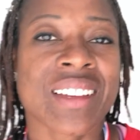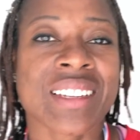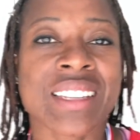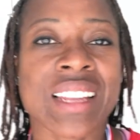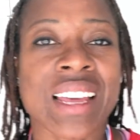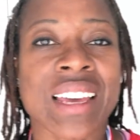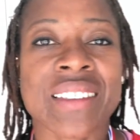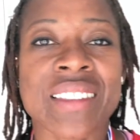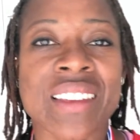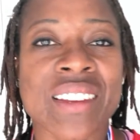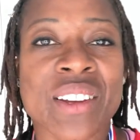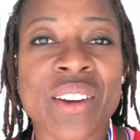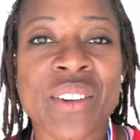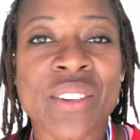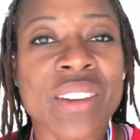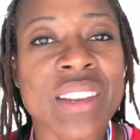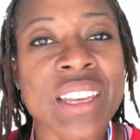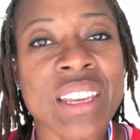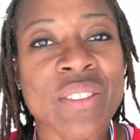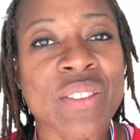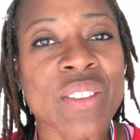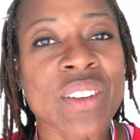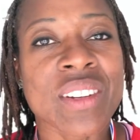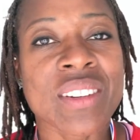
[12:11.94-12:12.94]
It's like they don't
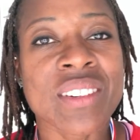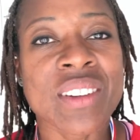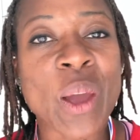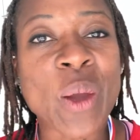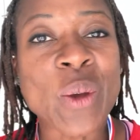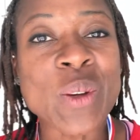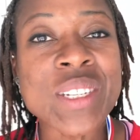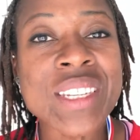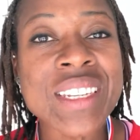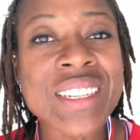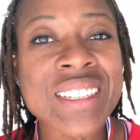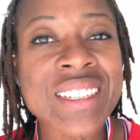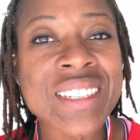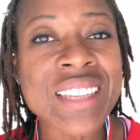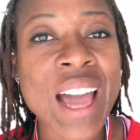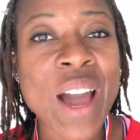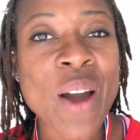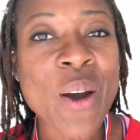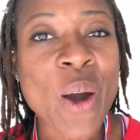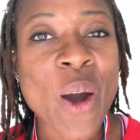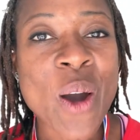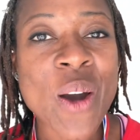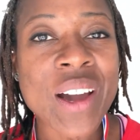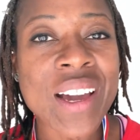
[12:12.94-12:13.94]
even notice
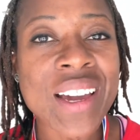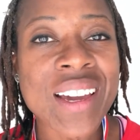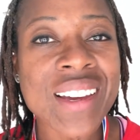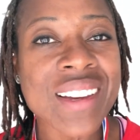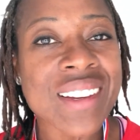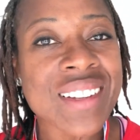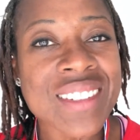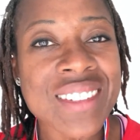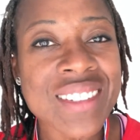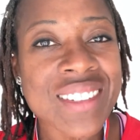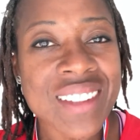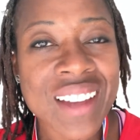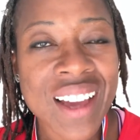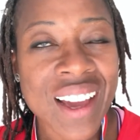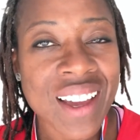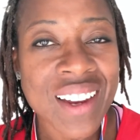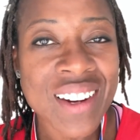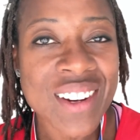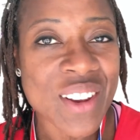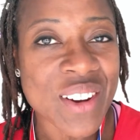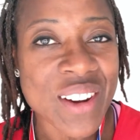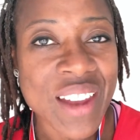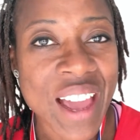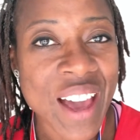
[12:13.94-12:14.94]
how hot it is. I
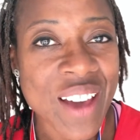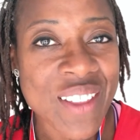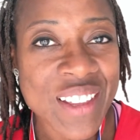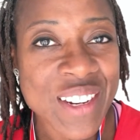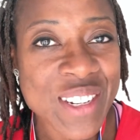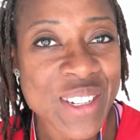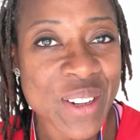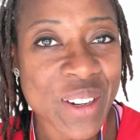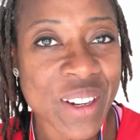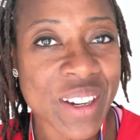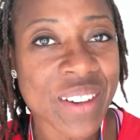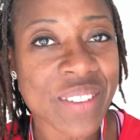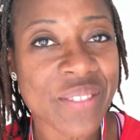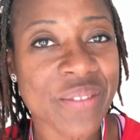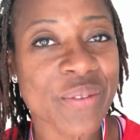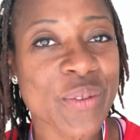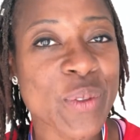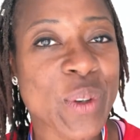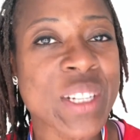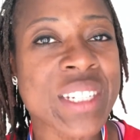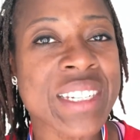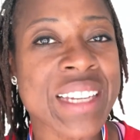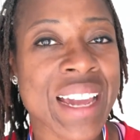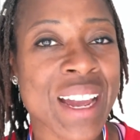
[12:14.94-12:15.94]
don't know how they do it.
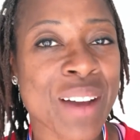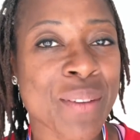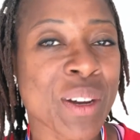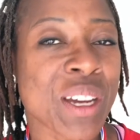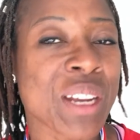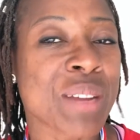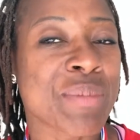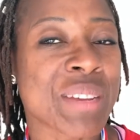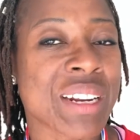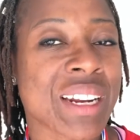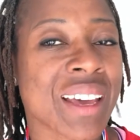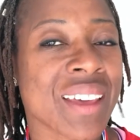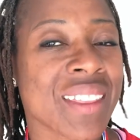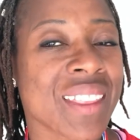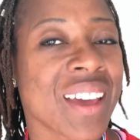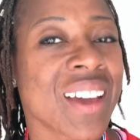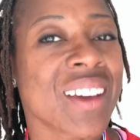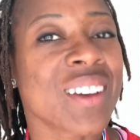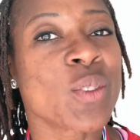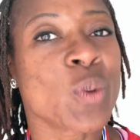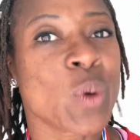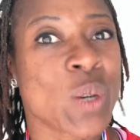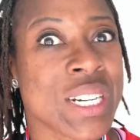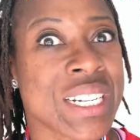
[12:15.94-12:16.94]
One day I'm going to be like
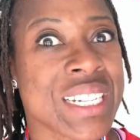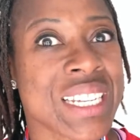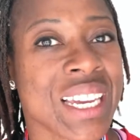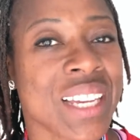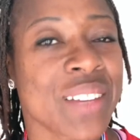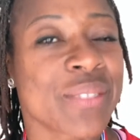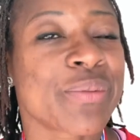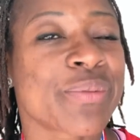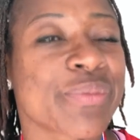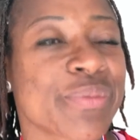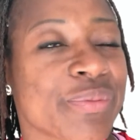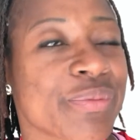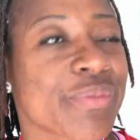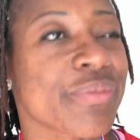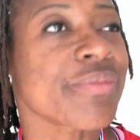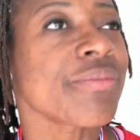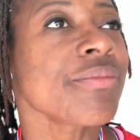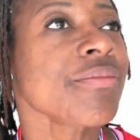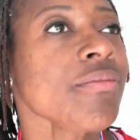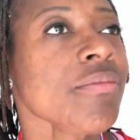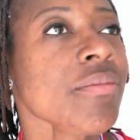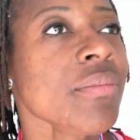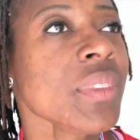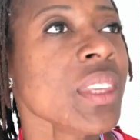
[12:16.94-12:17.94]
that, one day.
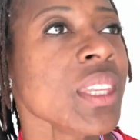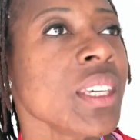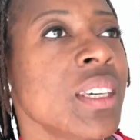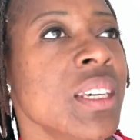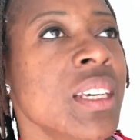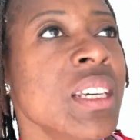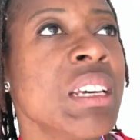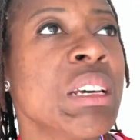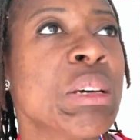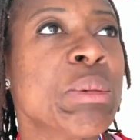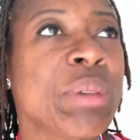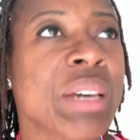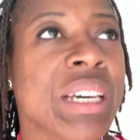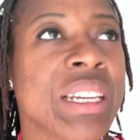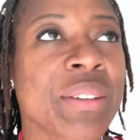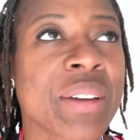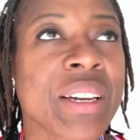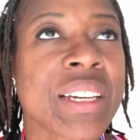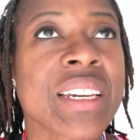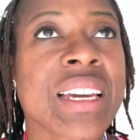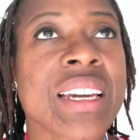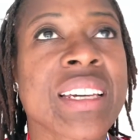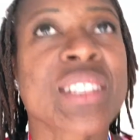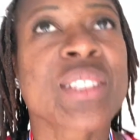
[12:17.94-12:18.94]
But
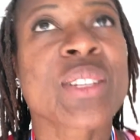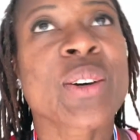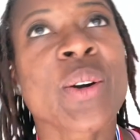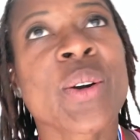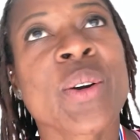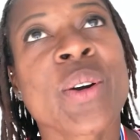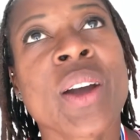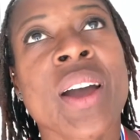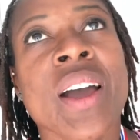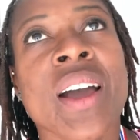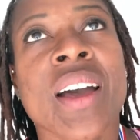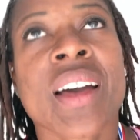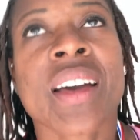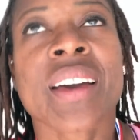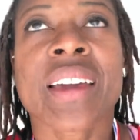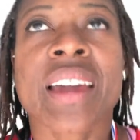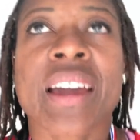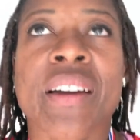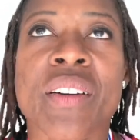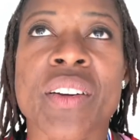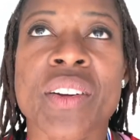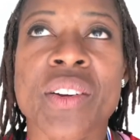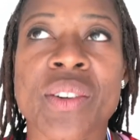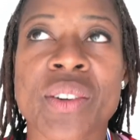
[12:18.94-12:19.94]
anyway, yeah, so
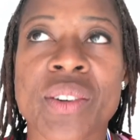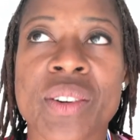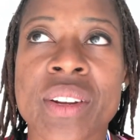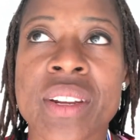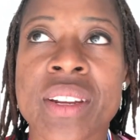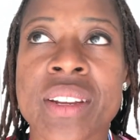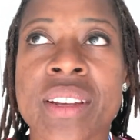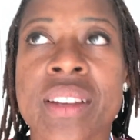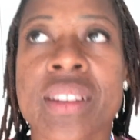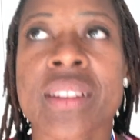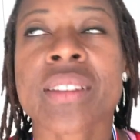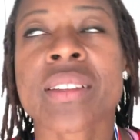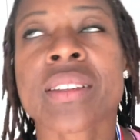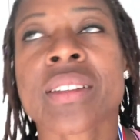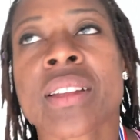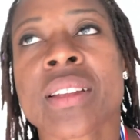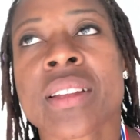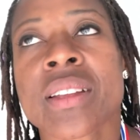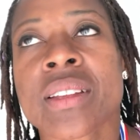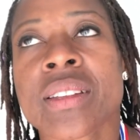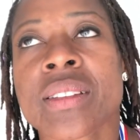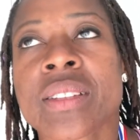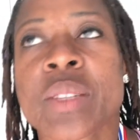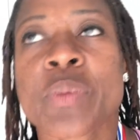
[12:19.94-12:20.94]
carried on,
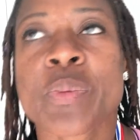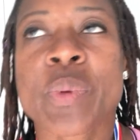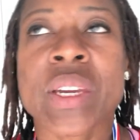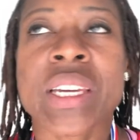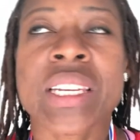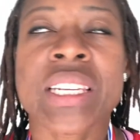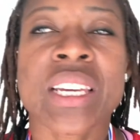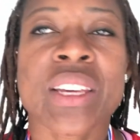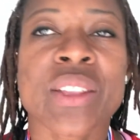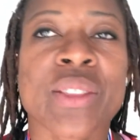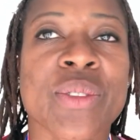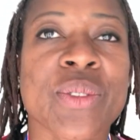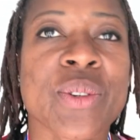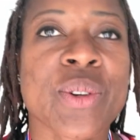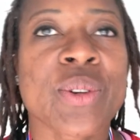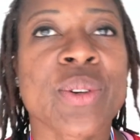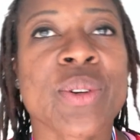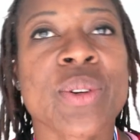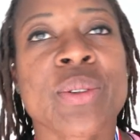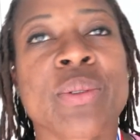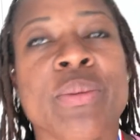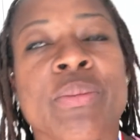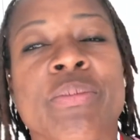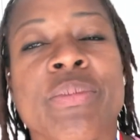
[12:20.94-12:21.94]
speeding
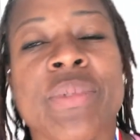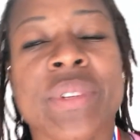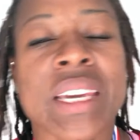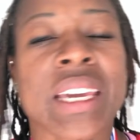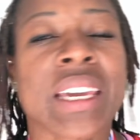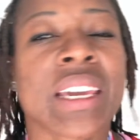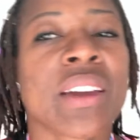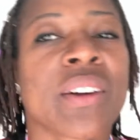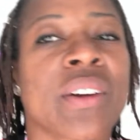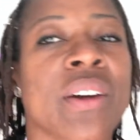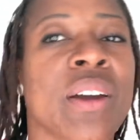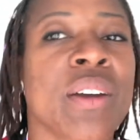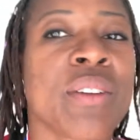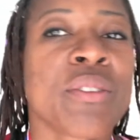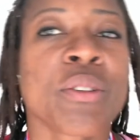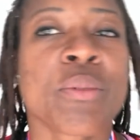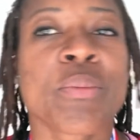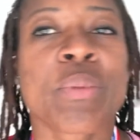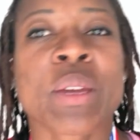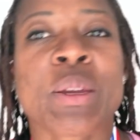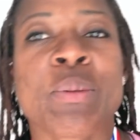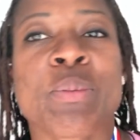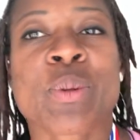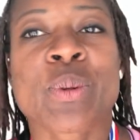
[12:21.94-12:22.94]
through, taking over
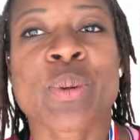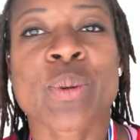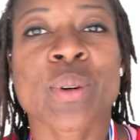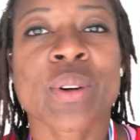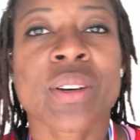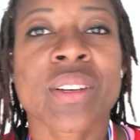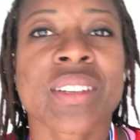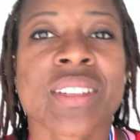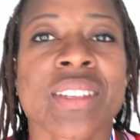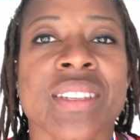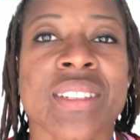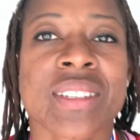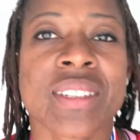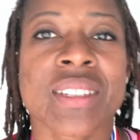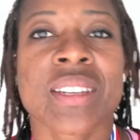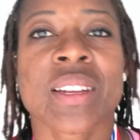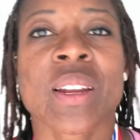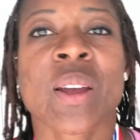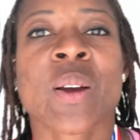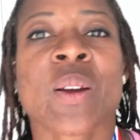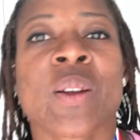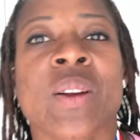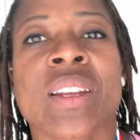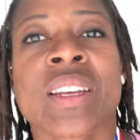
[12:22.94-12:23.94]
people,
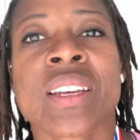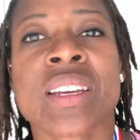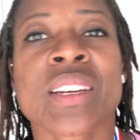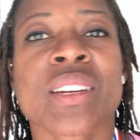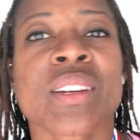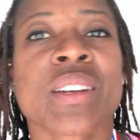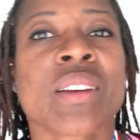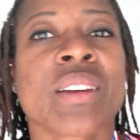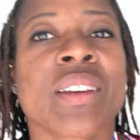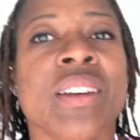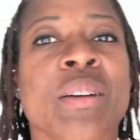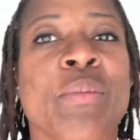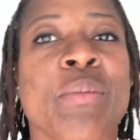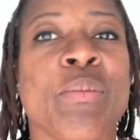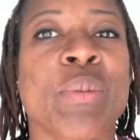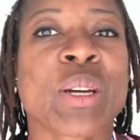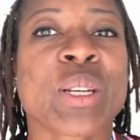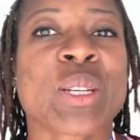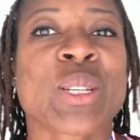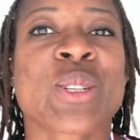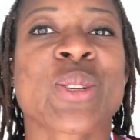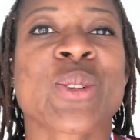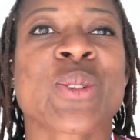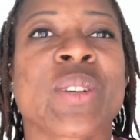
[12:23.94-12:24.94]
slowly
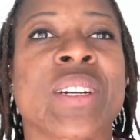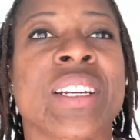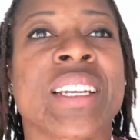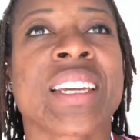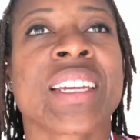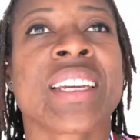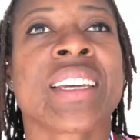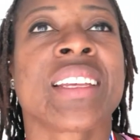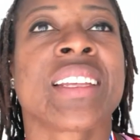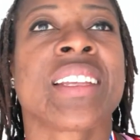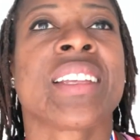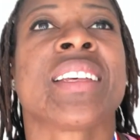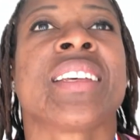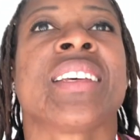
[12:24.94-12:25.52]
but surely,